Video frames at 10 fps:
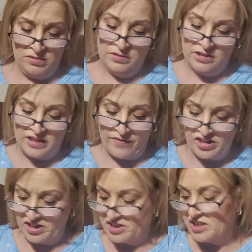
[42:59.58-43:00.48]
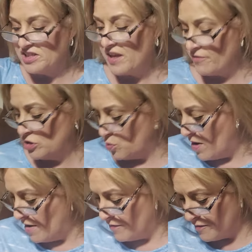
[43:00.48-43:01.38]
$7.67,
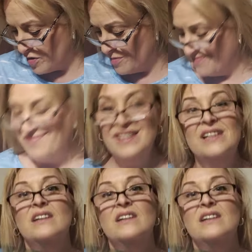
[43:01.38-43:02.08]
12 of them.